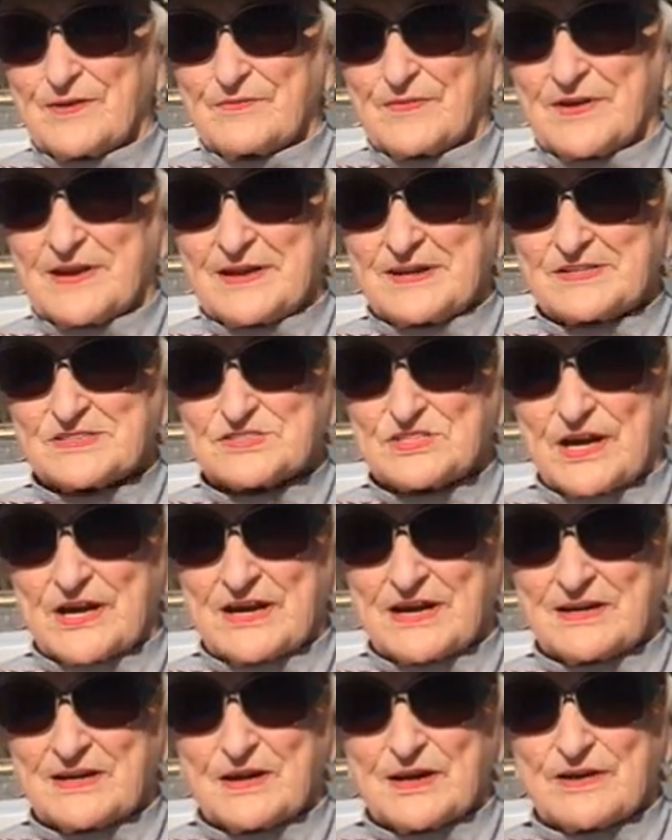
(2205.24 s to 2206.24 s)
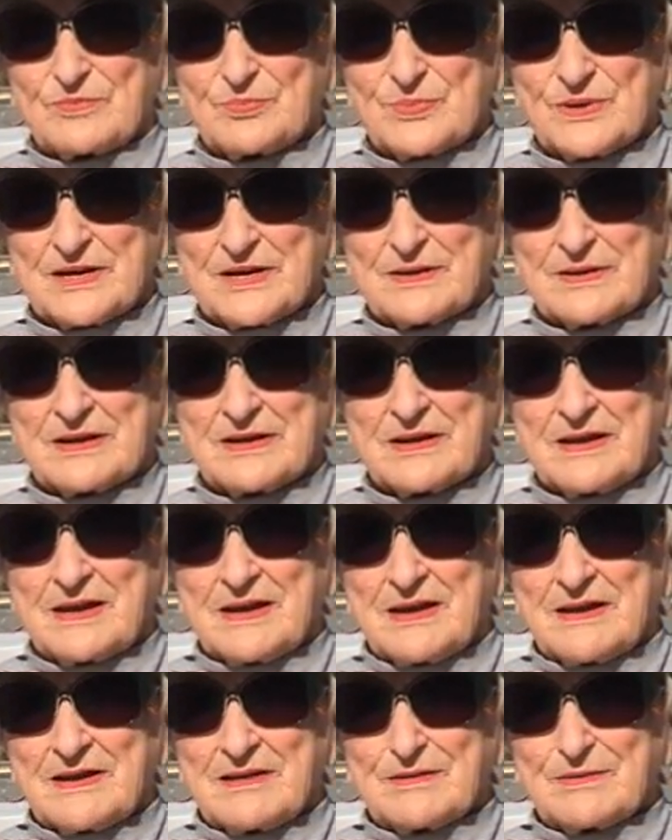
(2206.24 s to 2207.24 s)
have any exciting life, but I,
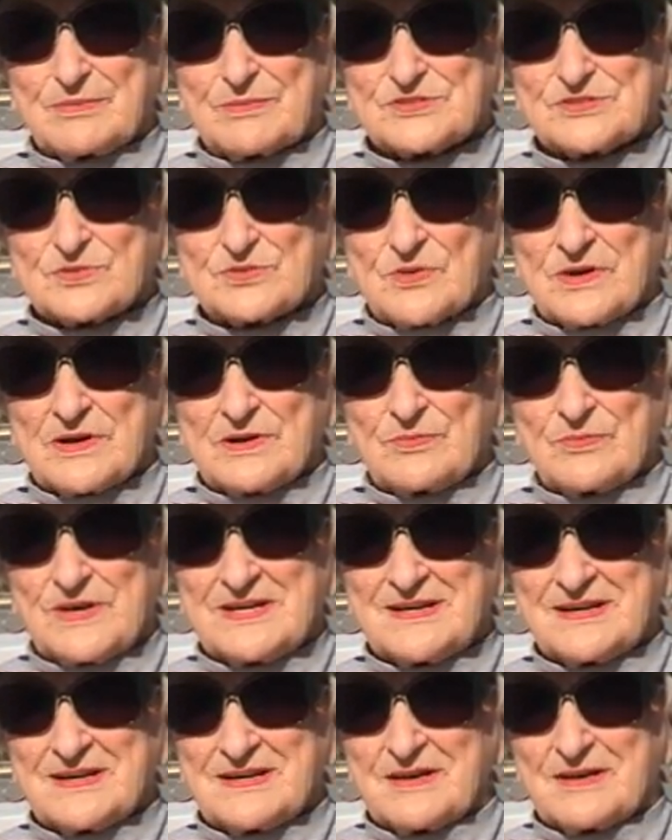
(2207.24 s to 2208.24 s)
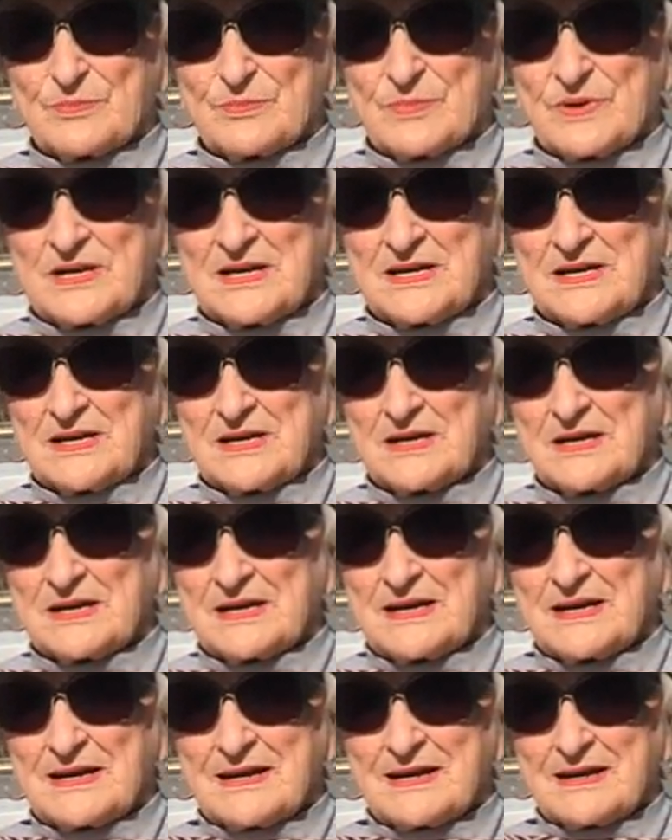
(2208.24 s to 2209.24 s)
uh, it was great. We didn't have money.
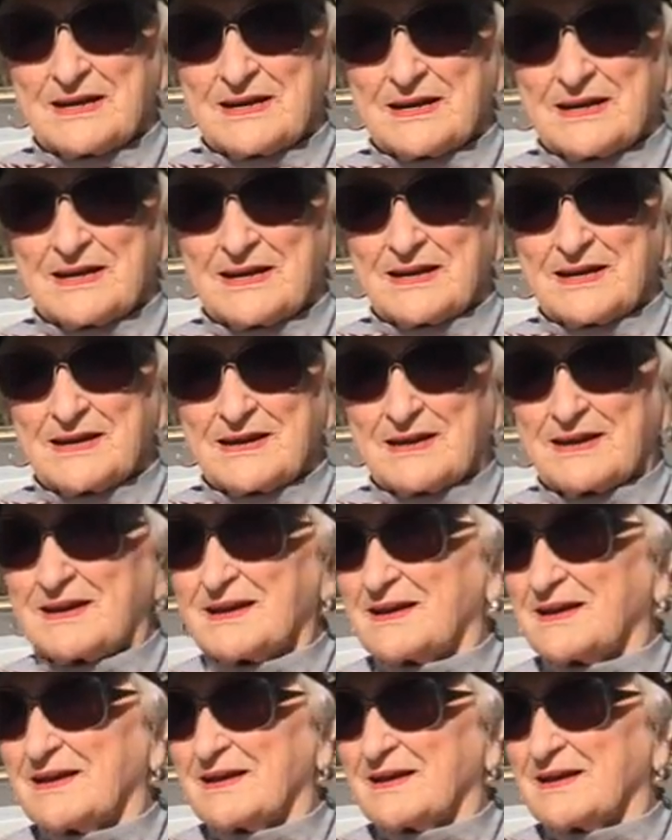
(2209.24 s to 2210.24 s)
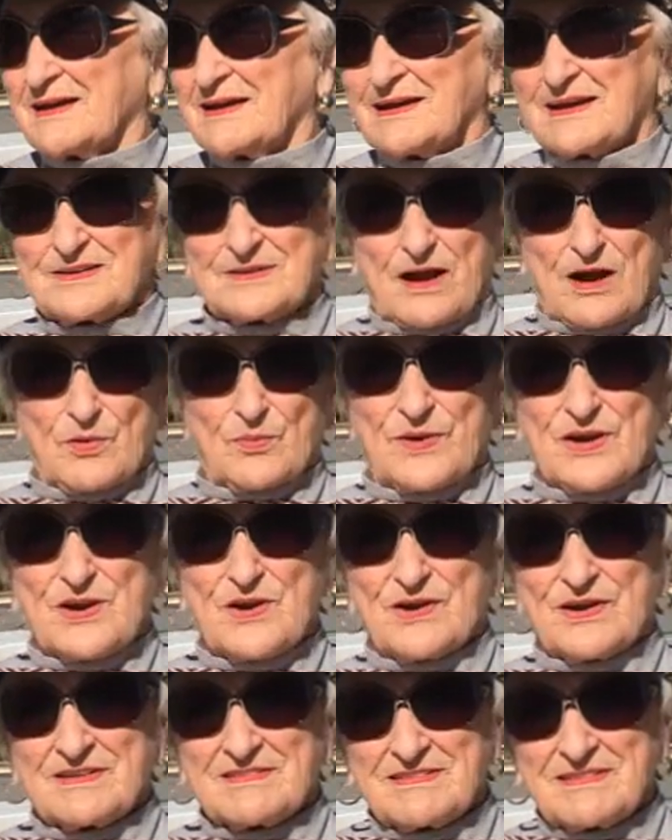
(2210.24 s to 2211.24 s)
I think you've had a very exciting uh, life. Are we
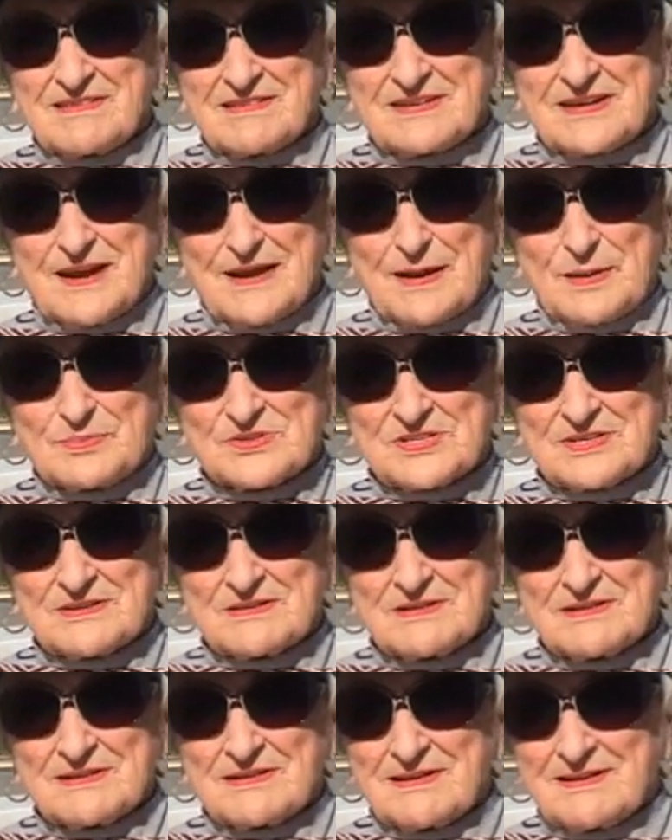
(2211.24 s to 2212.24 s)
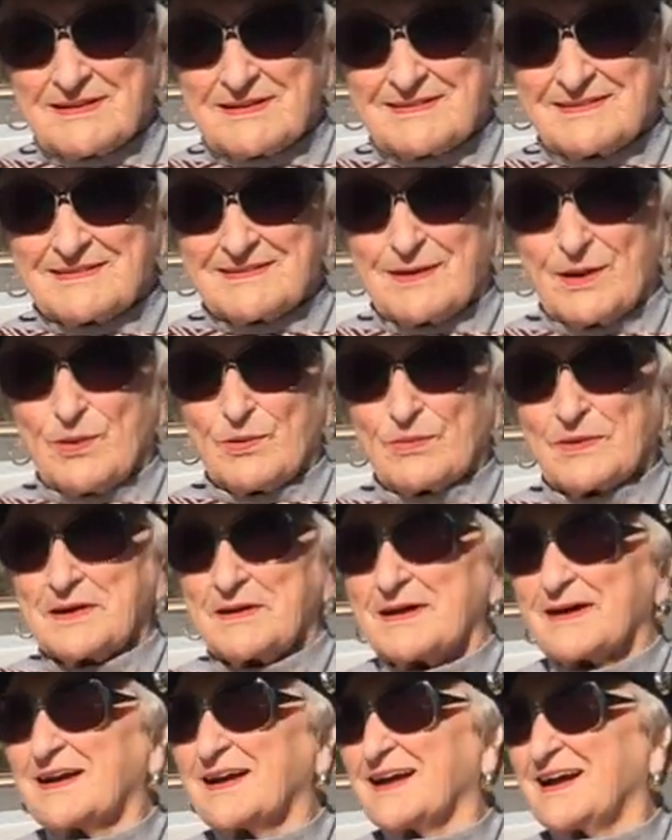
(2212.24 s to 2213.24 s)
on tape still? Yep. Oh,
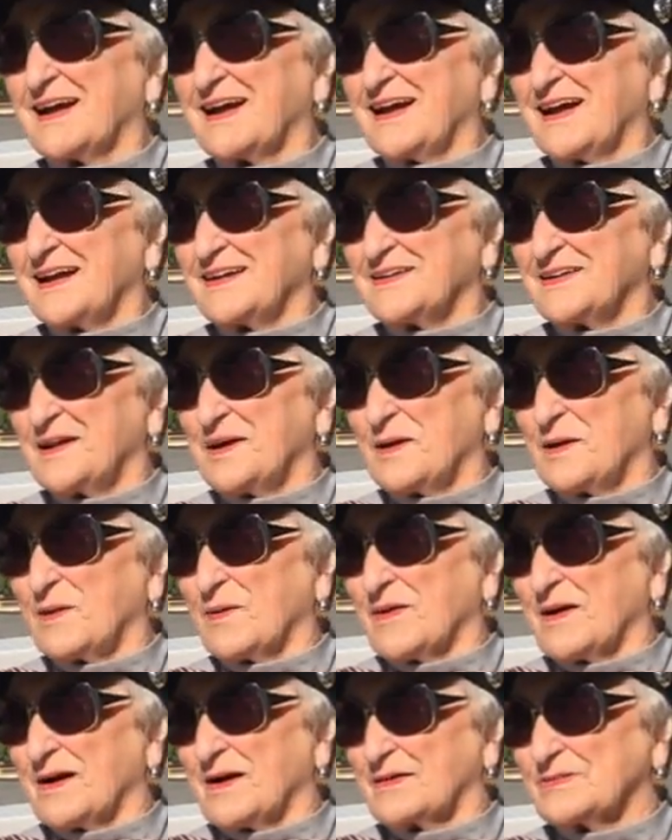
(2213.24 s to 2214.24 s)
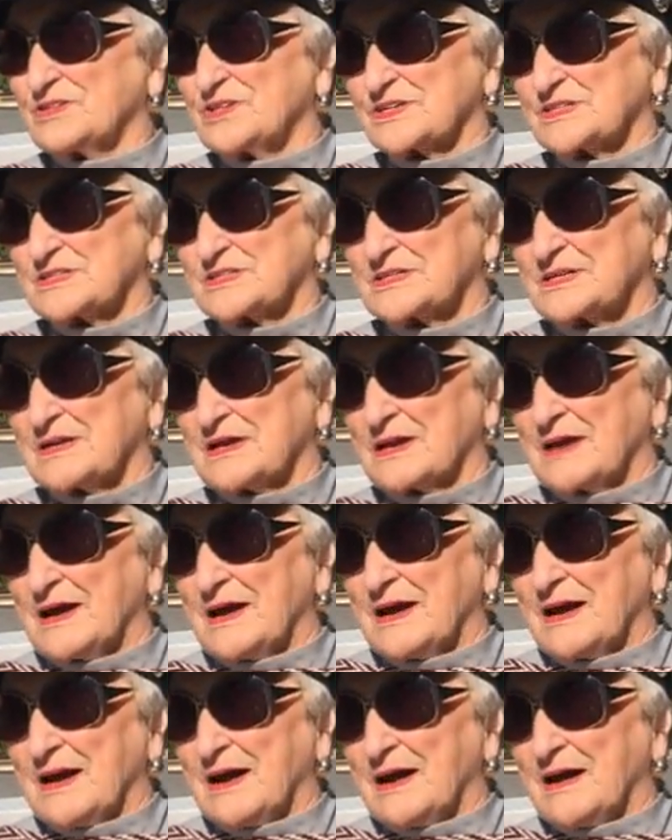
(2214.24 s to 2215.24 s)
God. No, I just,
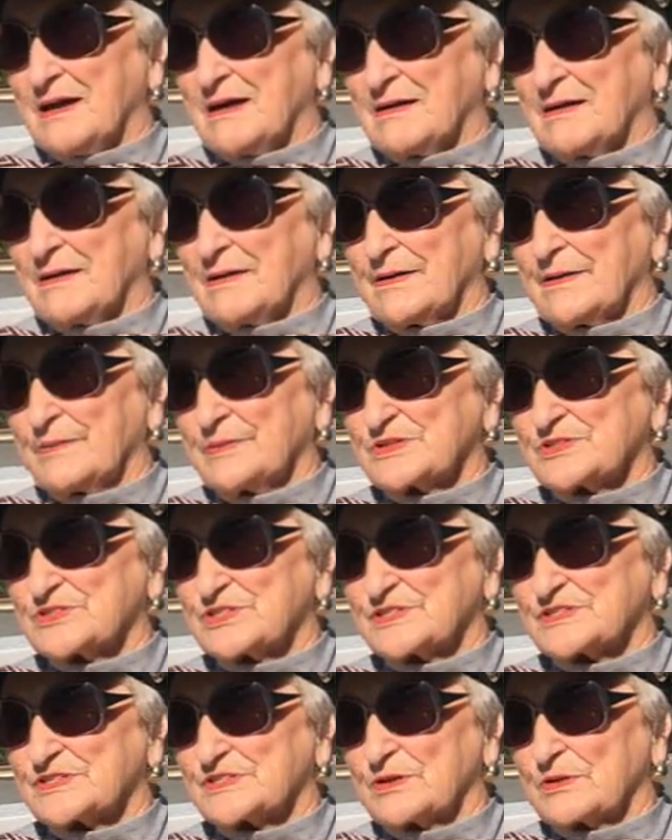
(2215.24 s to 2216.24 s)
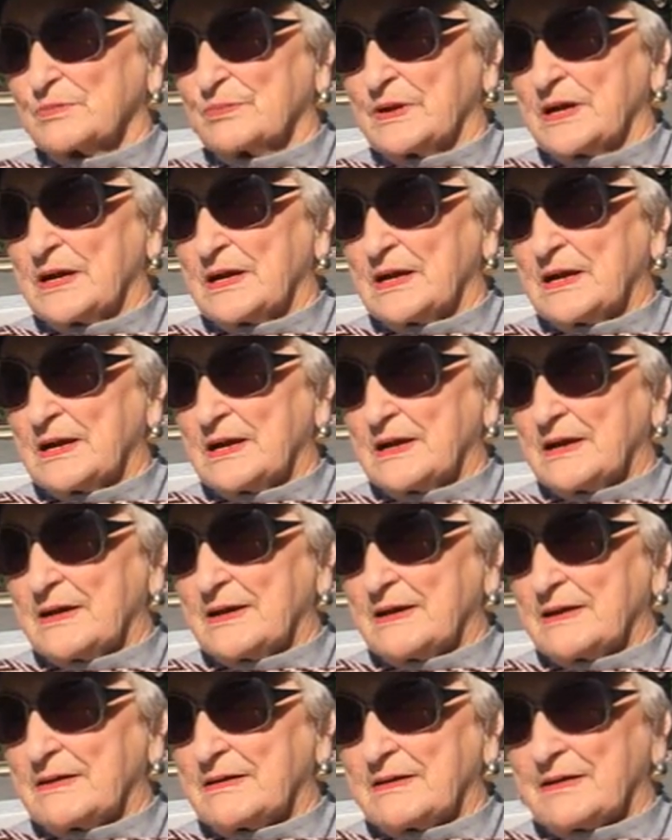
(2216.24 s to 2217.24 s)
oh, it was just so,
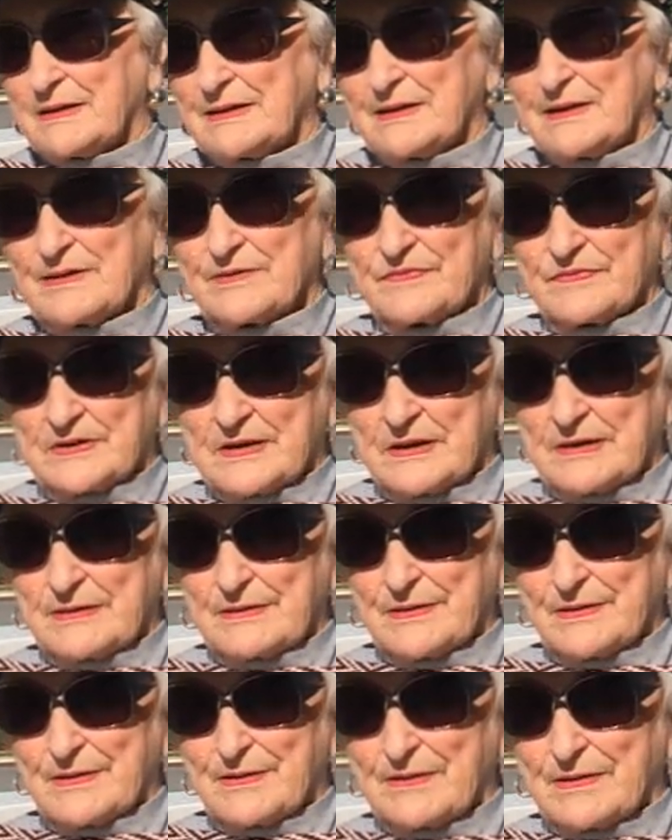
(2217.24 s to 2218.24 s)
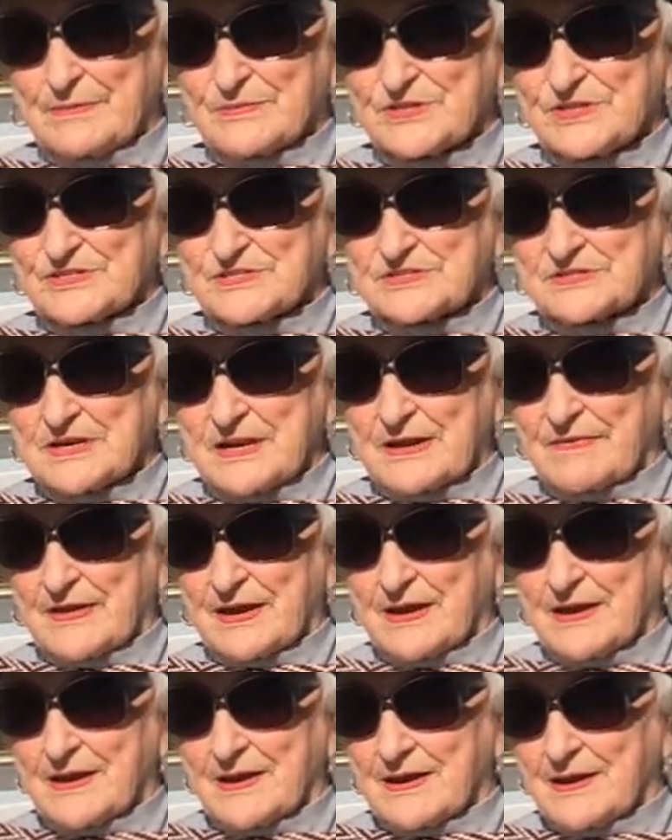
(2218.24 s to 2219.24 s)
I love it. You know, I've just, I
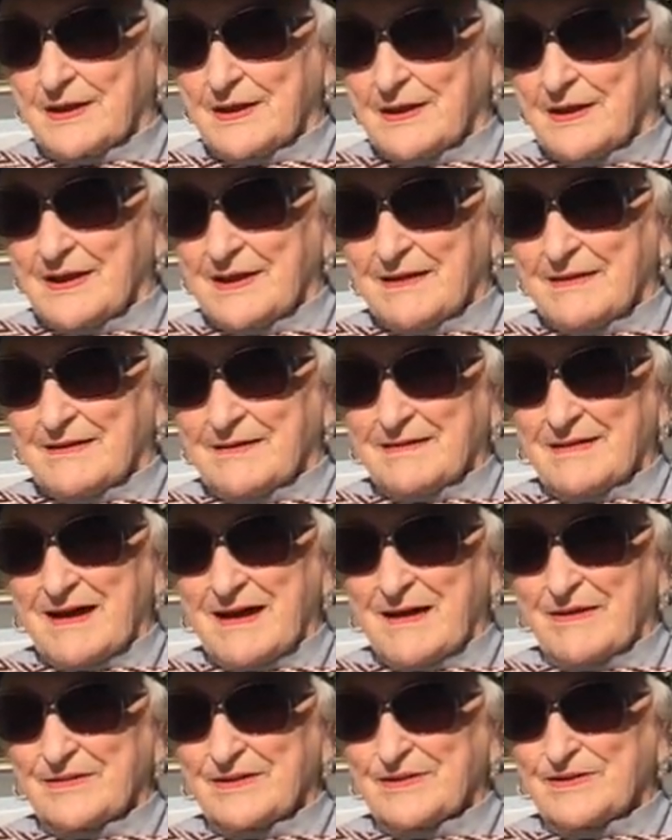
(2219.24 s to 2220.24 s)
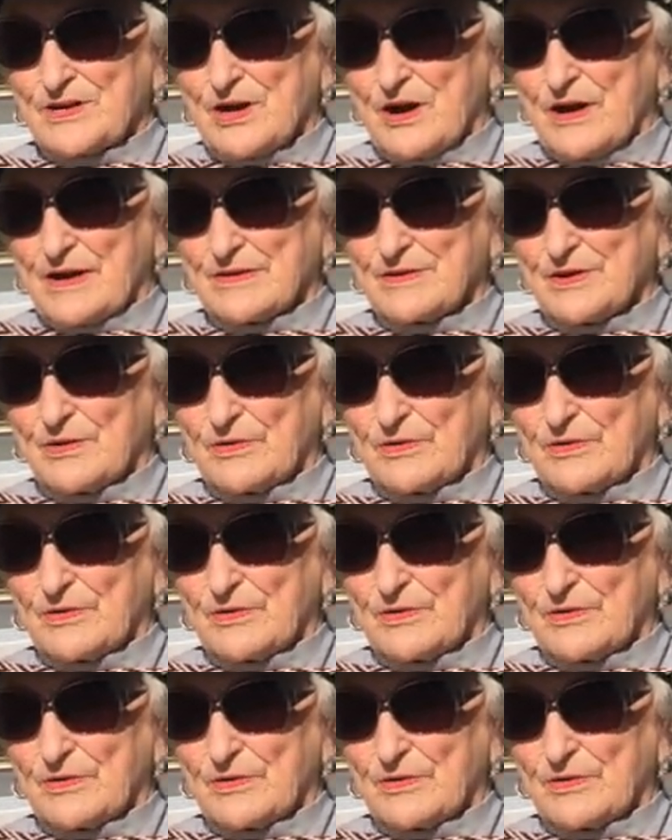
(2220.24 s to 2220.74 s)
think, how did God